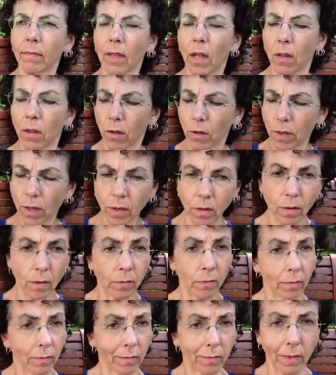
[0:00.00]
Although, you know,
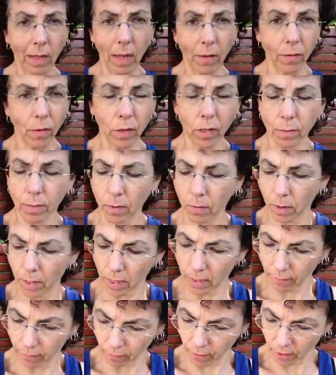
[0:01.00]
I've only been
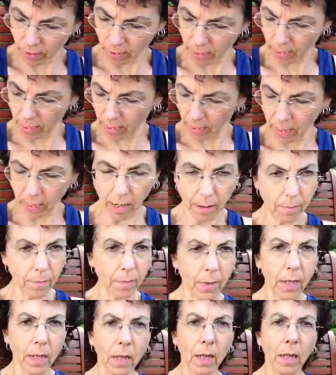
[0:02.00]
reading for a day and
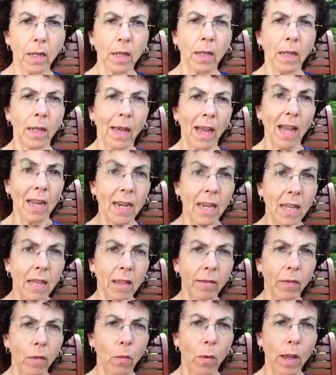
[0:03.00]
I'm an
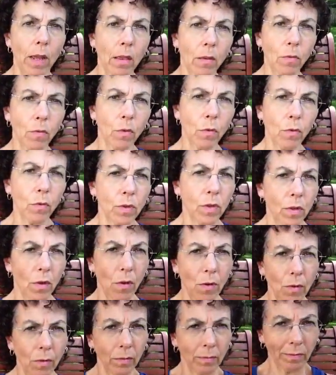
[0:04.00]
eighth of the way through,
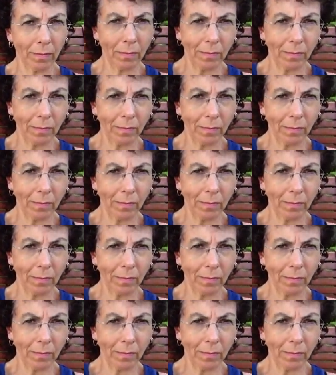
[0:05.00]
so